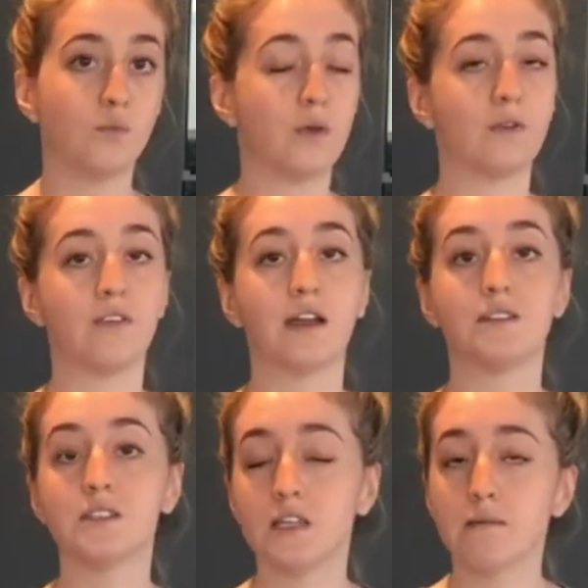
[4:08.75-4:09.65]
whether
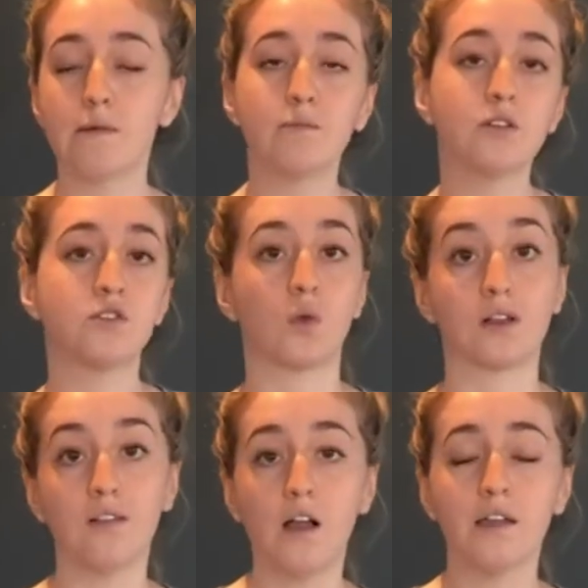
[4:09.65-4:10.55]
that's team members or
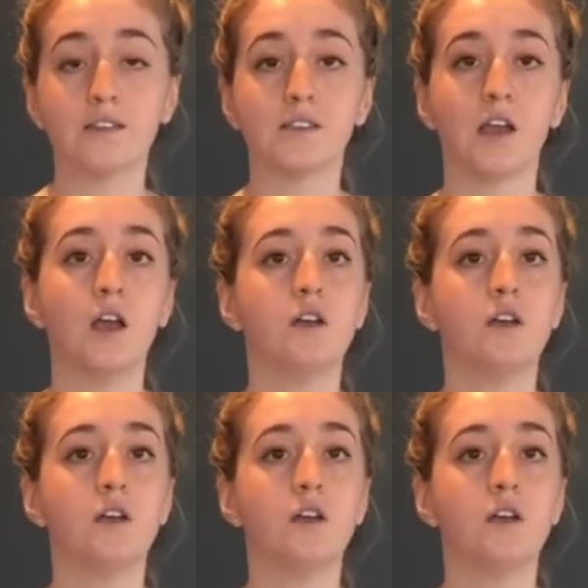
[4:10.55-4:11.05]
clients.